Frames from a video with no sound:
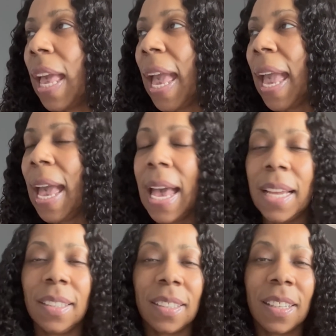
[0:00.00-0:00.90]

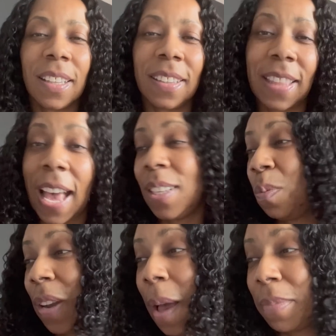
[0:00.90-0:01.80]
and
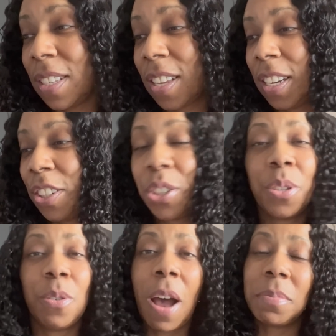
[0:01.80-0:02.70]
that's what I'm just gonna
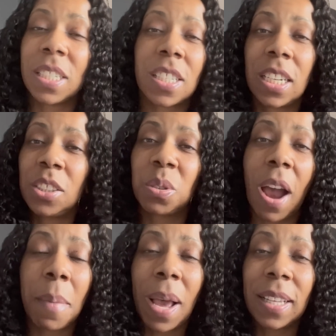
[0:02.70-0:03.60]
do. I'm just gonna
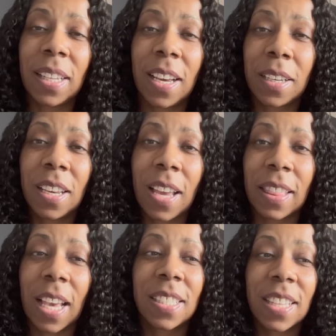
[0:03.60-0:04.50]
try my luck.
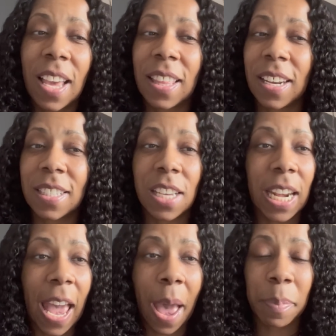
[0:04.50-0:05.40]
They say that it's
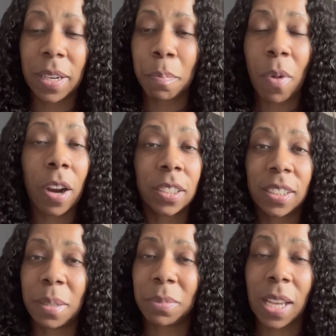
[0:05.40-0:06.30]
gonna happen in March
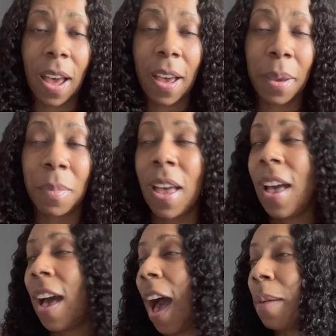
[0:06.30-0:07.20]
sometime.
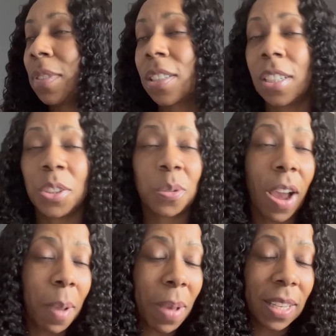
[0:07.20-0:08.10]
I'm just gonna
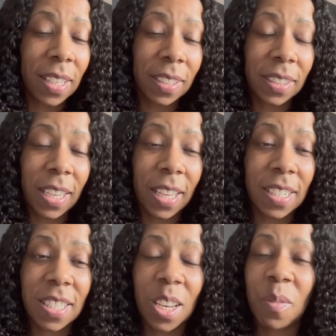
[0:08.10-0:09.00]
try my luck then
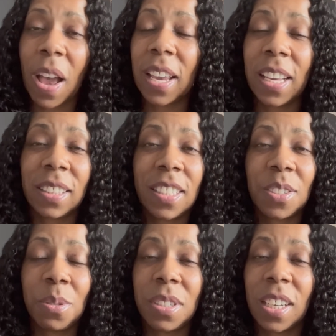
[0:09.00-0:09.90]
and see if I can get these
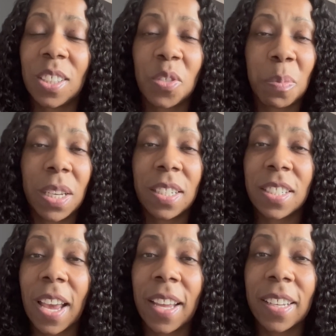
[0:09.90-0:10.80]
two tickets for me and
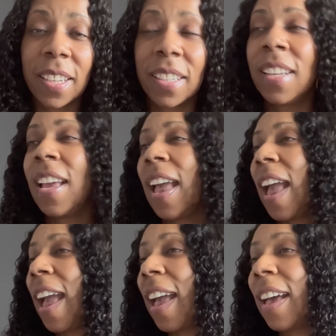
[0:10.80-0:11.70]
Jada.
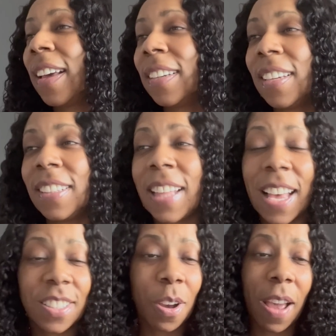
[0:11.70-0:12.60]
And
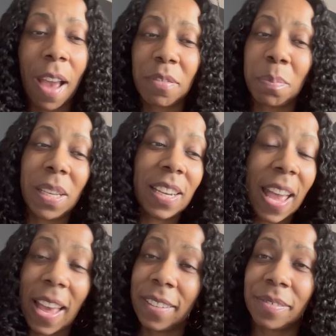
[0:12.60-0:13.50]
that's going to have to be
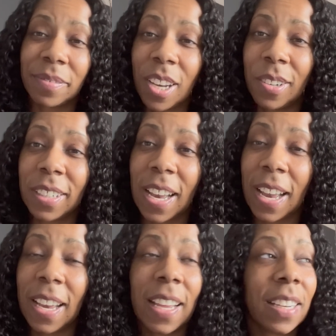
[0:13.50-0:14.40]
that.
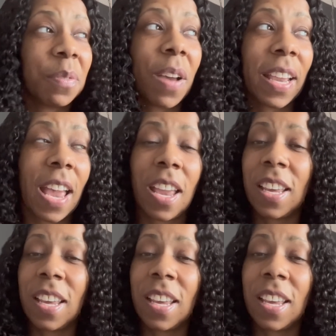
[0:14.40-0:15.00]
Okay. And if I can't